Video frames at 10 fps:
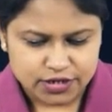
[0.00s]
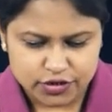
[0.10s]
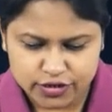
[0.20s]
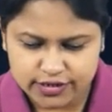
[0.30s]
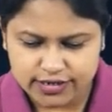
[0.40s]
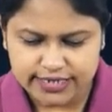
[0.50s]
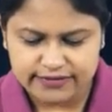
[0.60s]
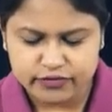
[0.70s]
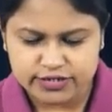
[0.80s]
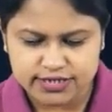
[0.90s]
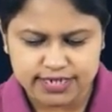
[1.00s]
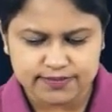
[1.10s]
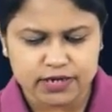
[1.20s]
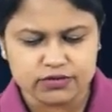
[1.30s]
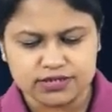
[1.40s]
here they have questioned
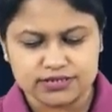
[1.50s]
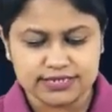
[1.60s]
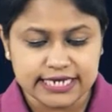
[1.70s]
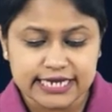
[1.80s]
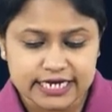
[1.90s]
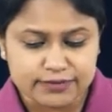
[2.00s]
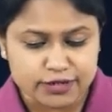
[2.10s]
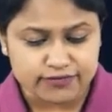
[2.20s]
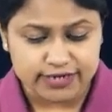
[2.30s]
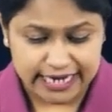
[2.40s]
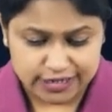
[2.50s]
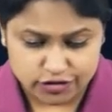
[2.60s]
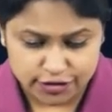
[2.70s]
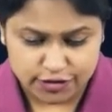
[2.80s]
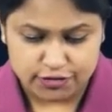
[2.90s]
about the ceiling limit of the tax
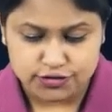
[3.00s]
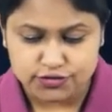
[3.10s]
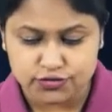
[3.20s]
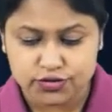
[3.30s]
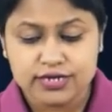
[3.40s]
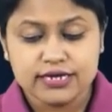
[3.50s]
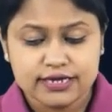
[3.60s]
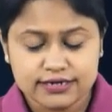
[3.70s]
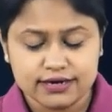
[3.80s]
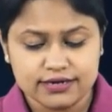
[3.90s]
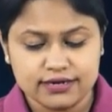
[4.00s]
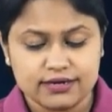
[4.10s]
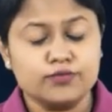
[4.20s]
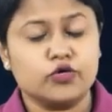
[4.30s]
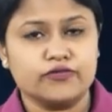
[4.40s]
audit also. Here
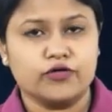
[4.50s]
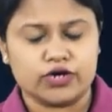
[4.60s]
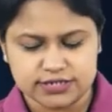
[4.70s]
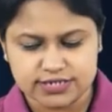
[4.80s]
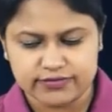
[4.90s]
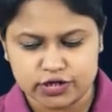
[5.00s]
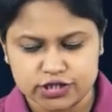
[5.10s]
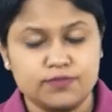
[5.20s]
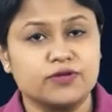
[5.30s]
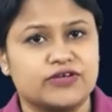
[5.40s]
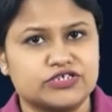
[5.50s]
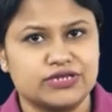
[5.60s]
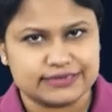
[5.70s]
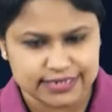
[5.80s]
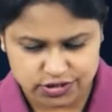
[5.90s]
more focus is given on the
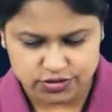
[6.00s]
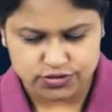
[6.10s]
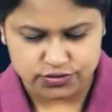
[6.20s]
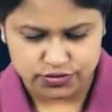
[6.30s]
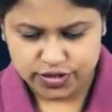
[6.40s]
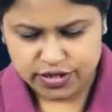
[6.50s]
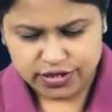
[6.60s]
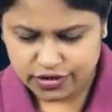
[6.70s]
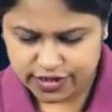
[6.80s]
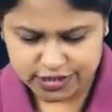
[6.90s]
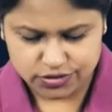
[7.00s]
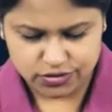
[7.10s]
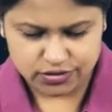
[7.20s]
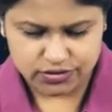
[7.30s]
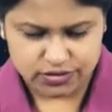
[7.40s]
professional ethics also. Okay,
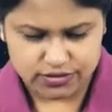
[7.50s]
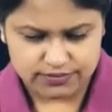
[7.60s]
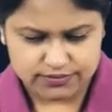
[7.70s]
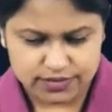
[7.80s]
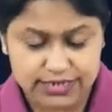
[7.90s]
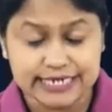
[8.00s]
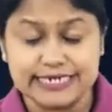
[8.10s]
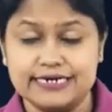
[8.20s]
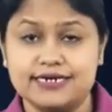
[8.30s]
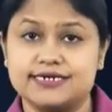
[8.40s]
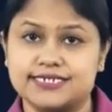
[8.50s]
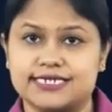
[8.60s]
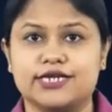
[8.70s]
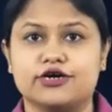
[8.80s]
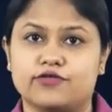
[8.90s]
so a detailed
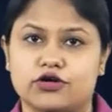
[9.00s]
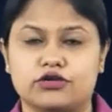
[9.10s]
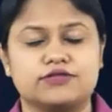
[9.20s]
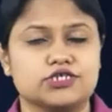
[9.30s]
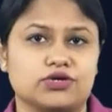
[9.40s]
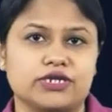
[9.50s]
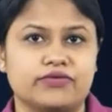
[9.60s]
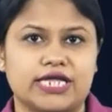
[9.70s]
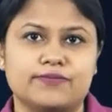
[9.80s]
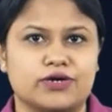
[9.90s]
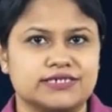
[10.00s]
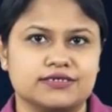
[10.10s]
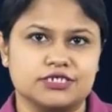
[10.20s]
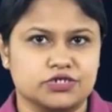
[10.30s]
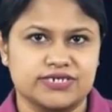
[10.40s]
understanding of all of this only will help you
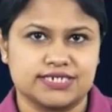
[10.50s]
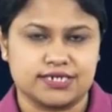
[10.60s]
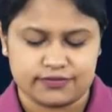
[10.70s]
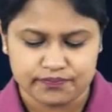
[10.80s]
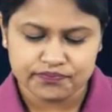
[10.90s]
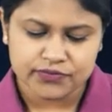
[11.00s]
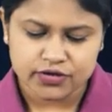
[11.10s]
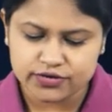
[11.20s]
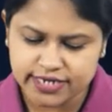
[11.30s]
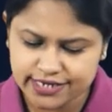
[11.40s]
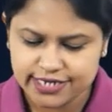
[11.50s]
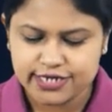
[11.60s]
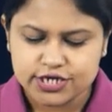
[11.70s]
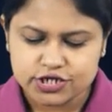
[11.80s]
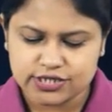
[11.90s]
answer this question. Okay,
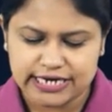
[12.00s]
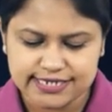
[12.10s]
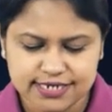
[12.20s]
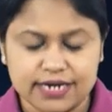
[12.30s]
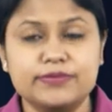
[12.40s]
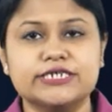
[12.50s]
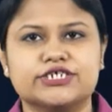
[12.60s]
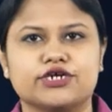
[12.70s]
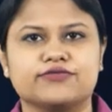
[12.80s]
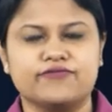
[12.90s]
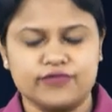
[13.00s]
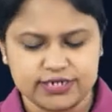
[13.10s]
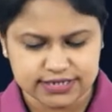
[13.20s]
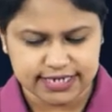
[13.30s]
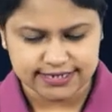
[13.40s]
so that is the completion of the
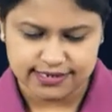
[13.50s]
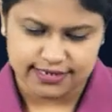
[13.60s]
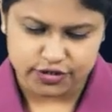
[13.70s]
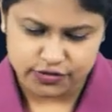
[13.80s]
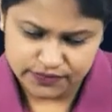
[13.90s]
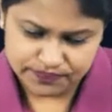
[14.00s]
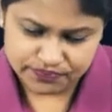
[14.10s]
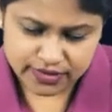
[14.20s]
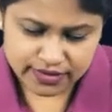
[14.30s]
first case scenario.